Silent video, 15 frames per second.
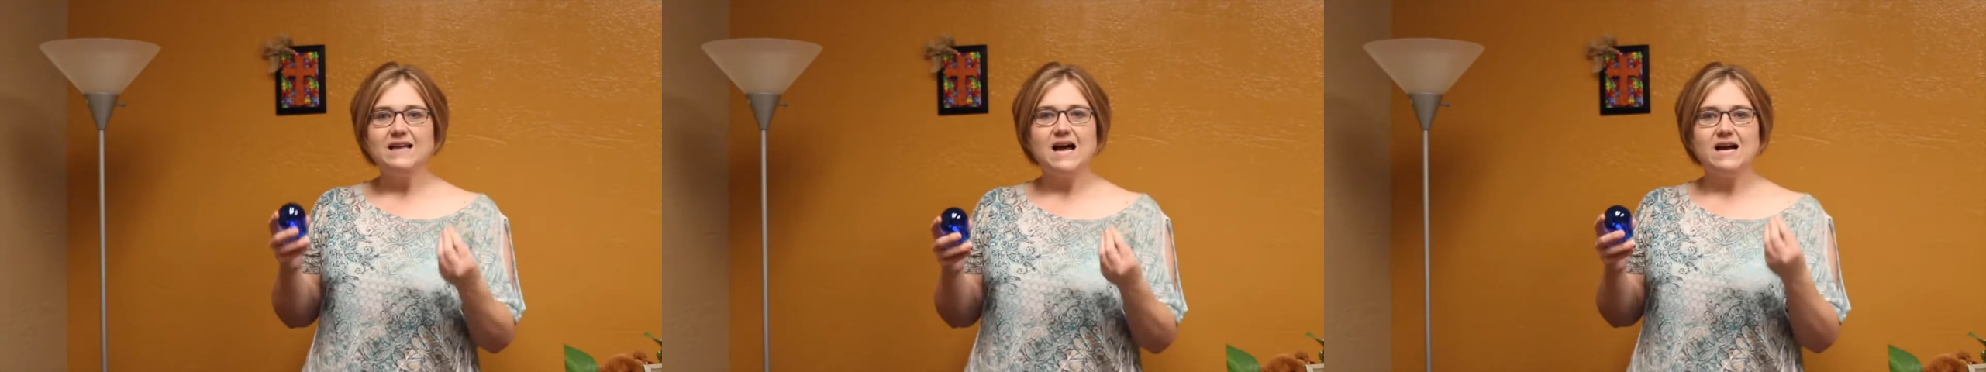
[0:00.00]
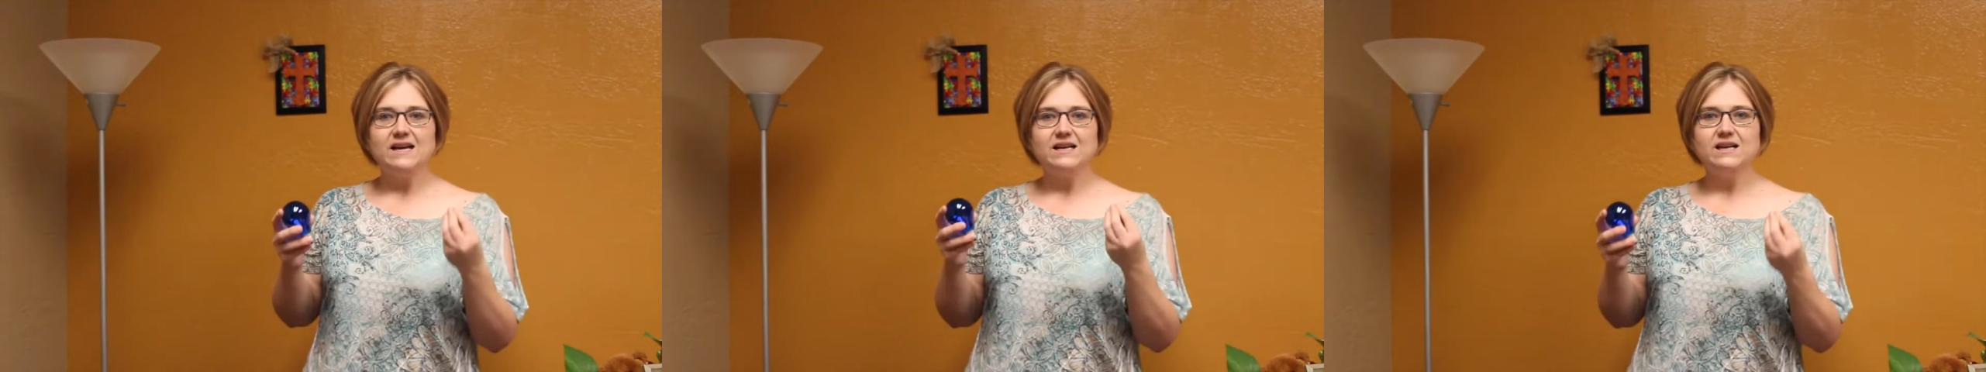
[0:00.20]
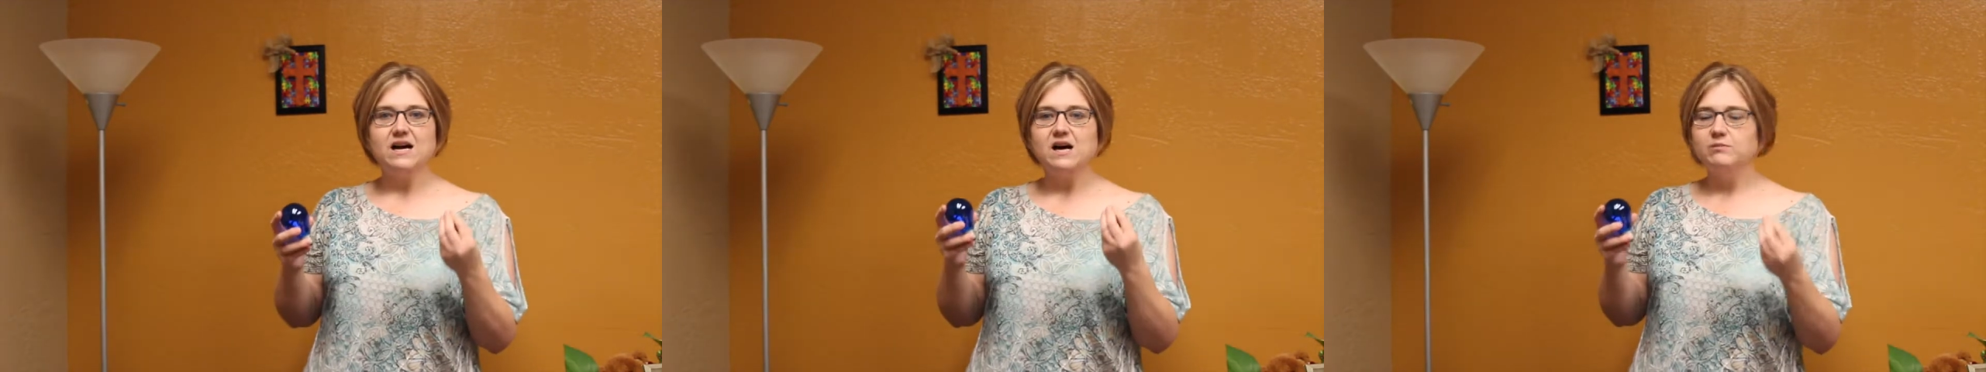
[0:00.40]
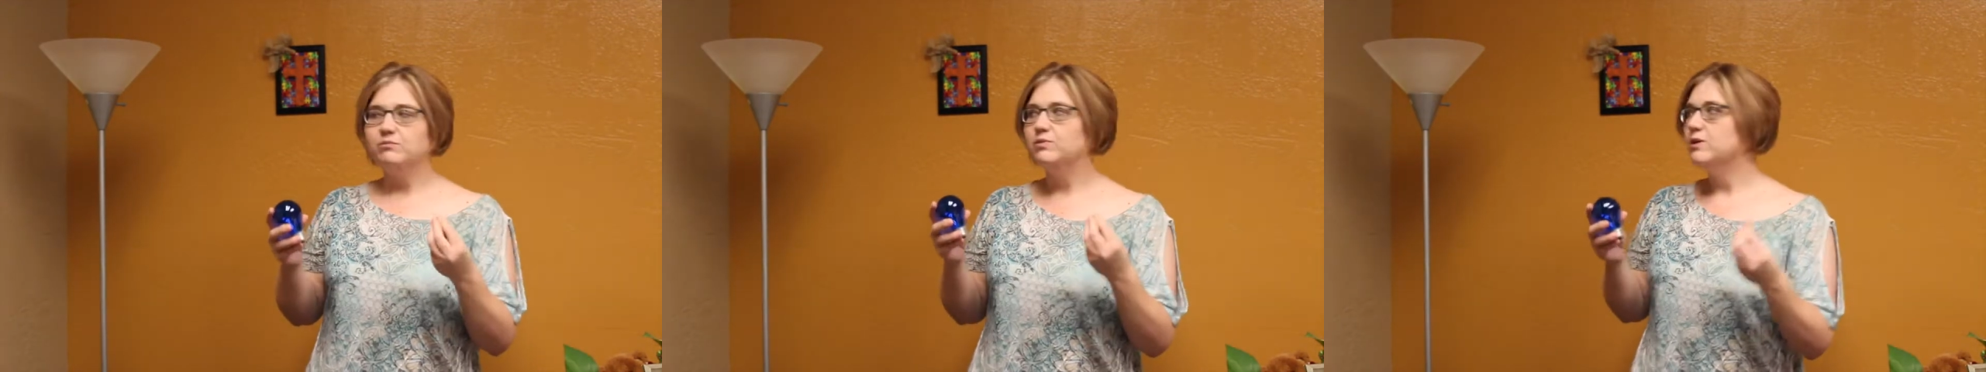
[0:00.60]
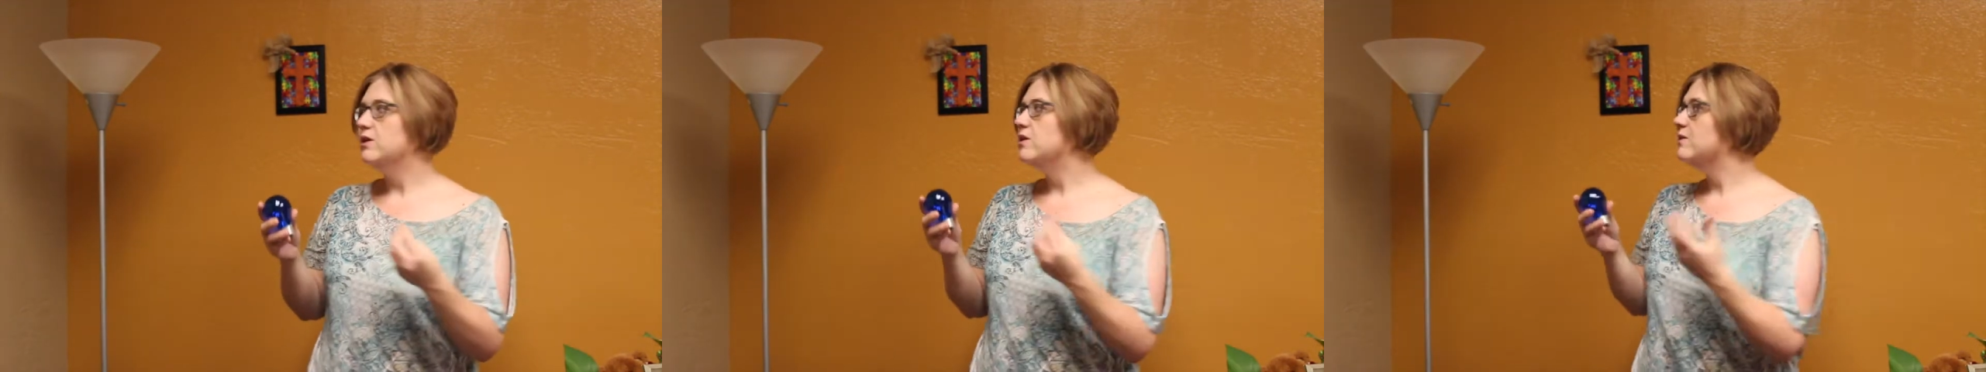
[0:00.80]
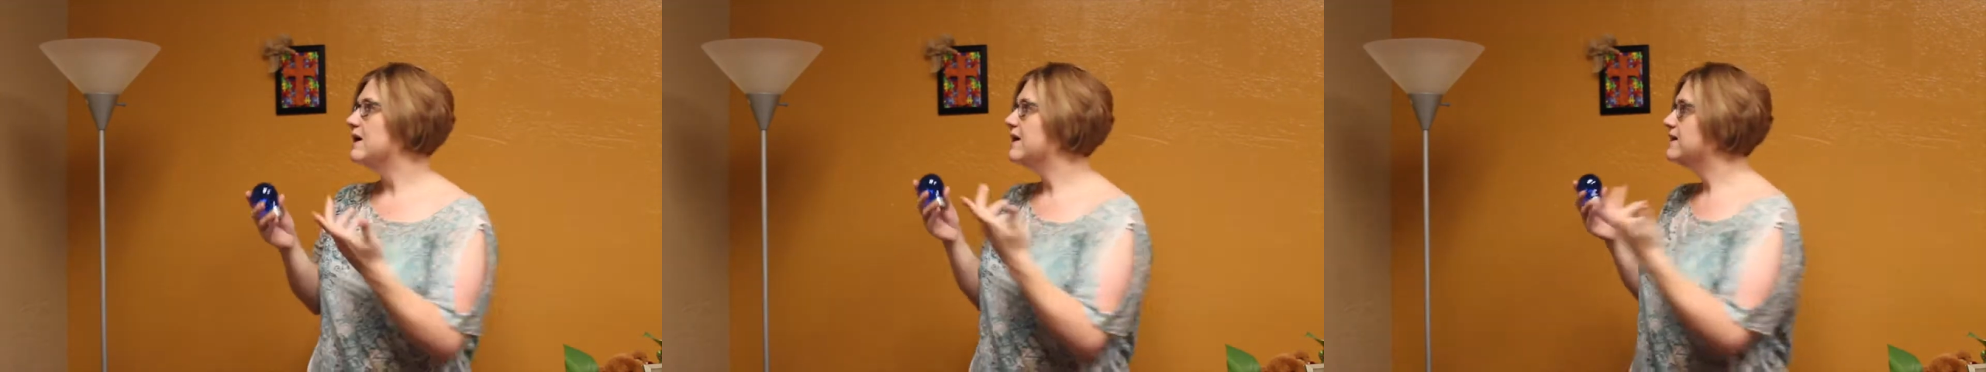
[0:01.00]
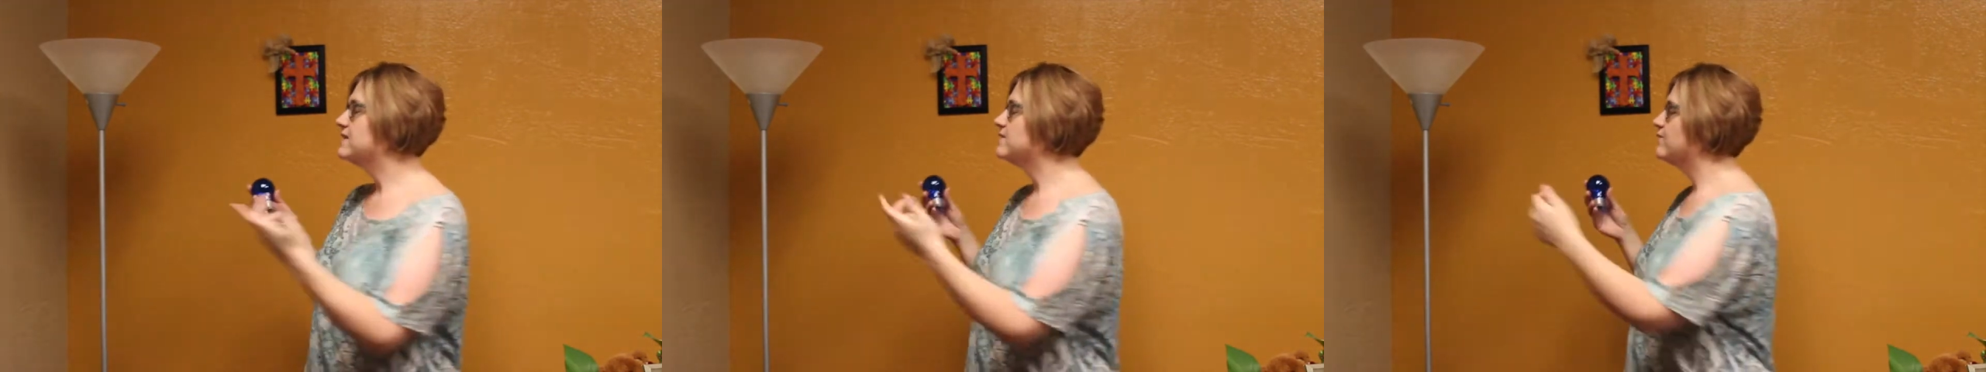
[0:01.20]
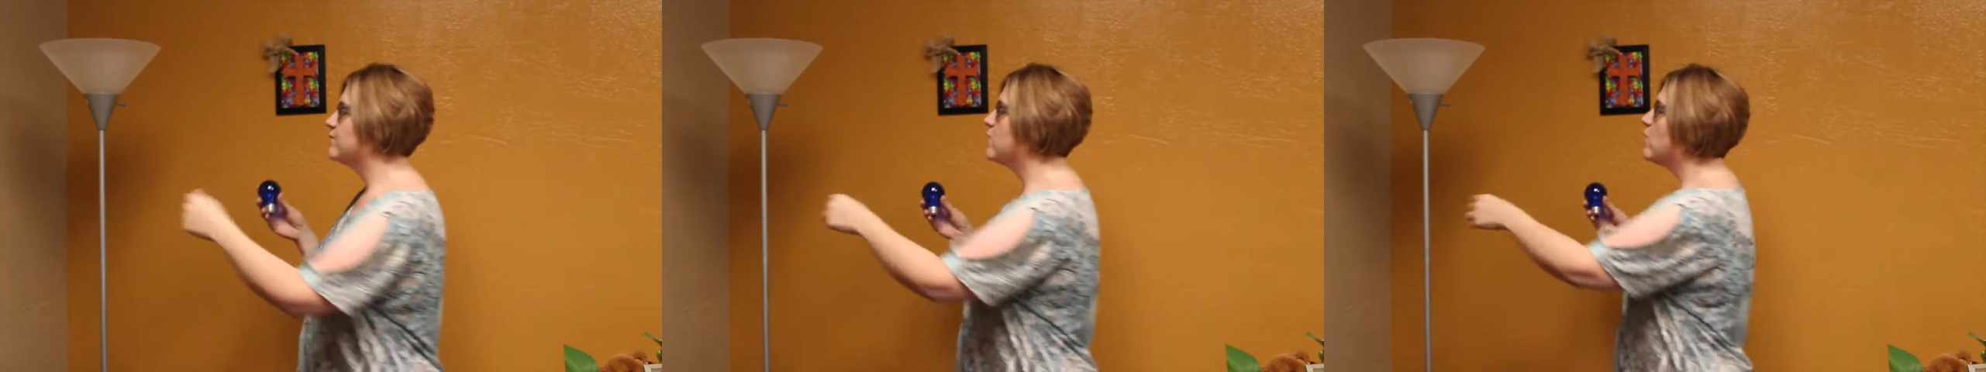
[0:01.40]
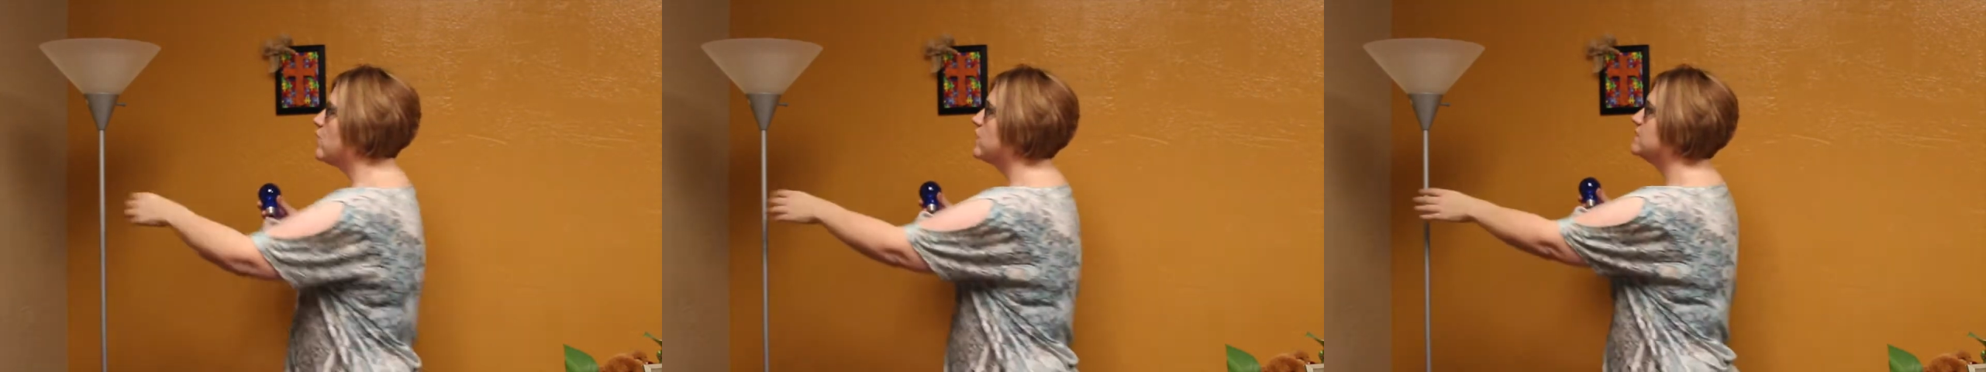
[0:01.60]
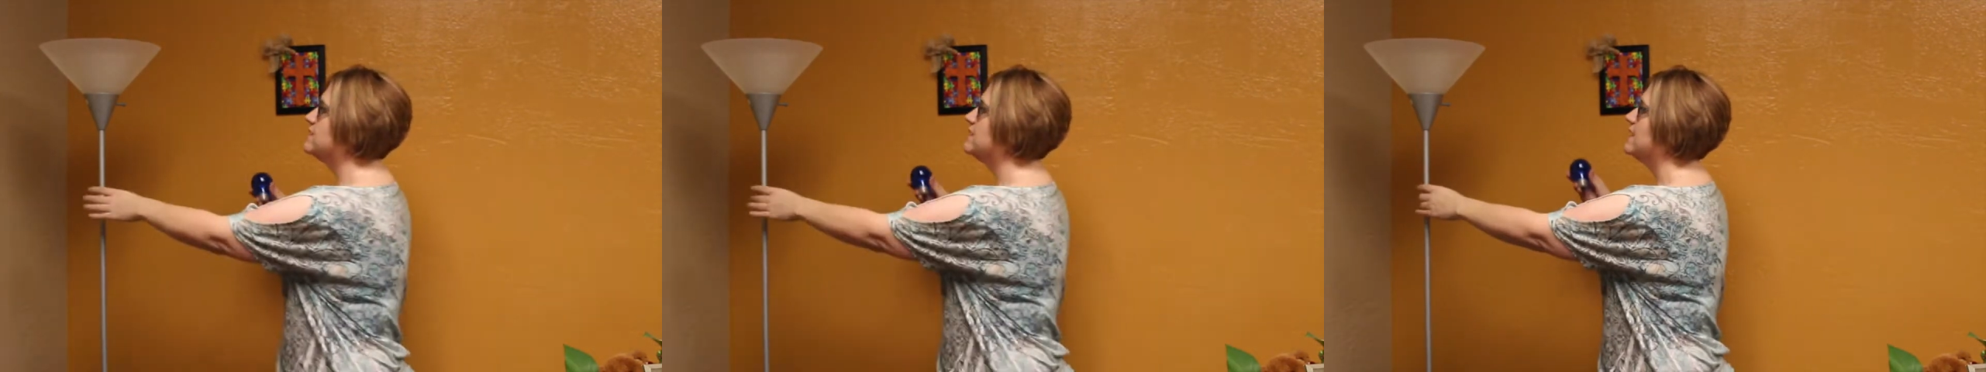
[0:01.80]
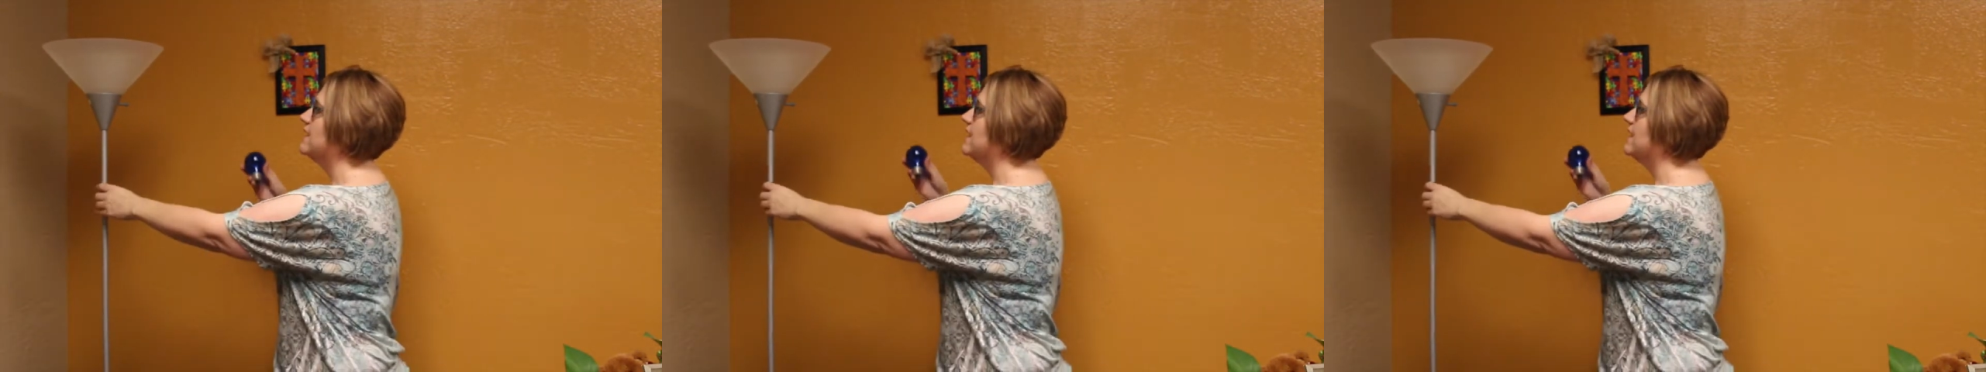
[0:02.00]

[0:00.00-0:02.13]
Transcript: light it up blue. And it, of course,